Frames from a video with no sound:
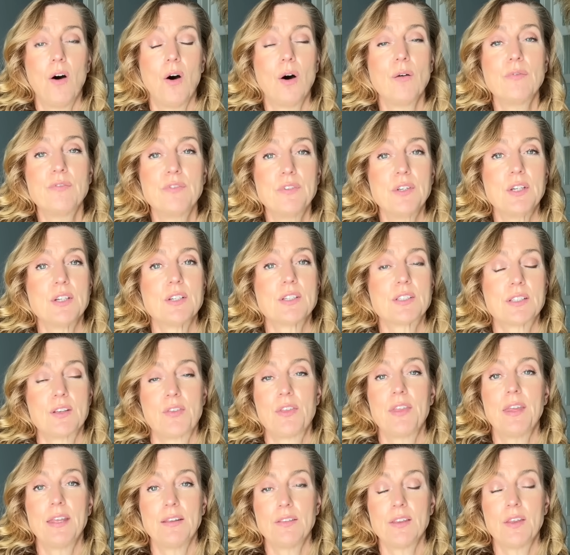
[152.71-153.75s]
obvious a
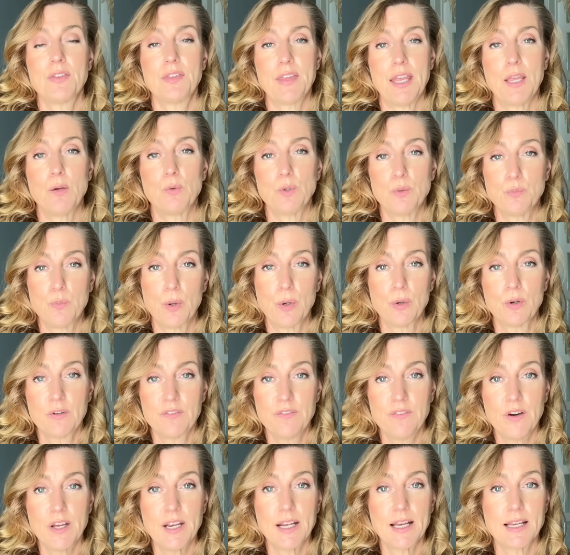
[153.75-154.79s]
thing that they would poke
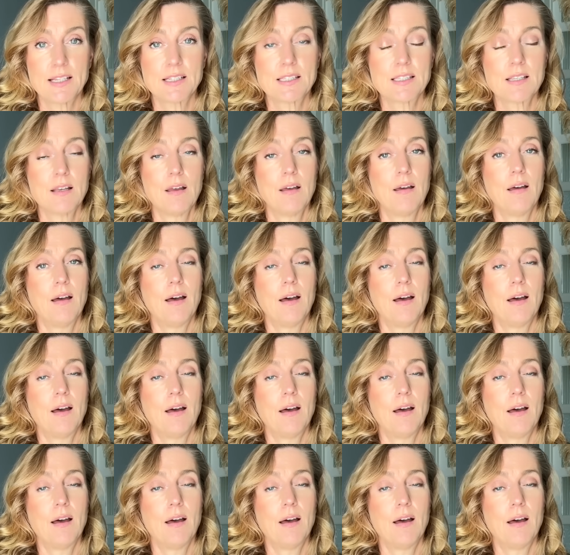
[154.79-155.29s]
fun at.